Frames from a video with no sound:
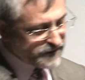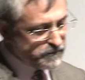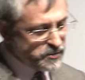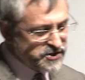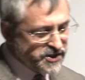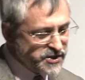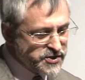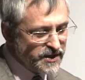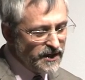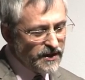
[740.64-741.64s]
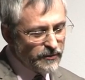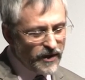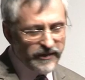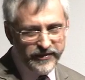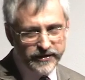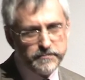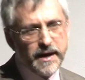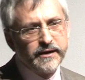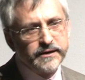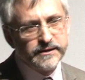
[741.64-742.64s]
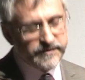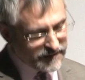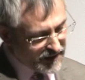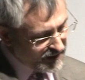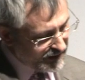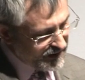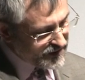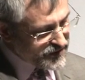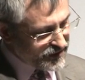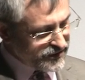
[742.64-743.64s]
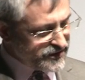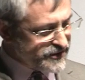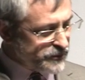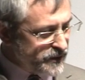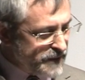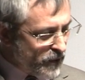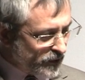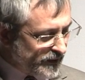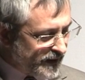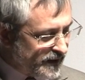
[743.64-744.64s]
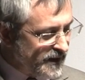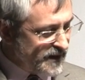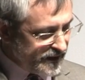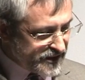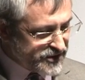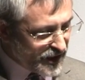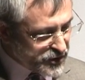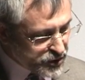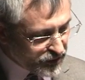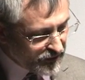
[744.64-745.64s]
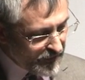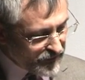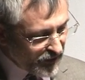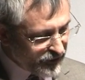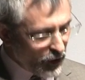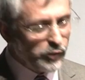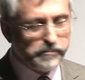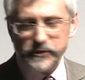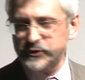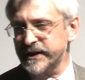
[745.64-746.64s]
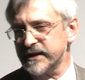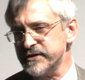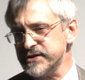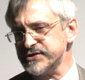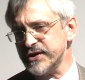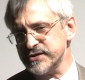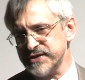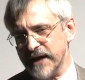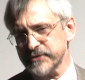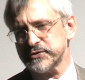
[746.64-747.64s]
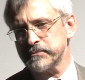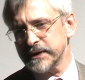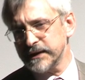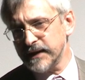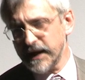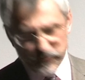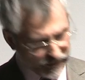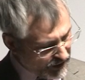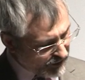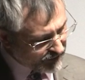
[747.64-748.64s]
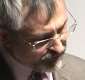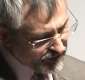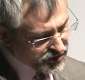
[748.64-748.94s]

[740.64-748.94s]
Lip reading: Garden British rather than American is that it is the remodeling and extension of an old building, and this turns out to be a recurring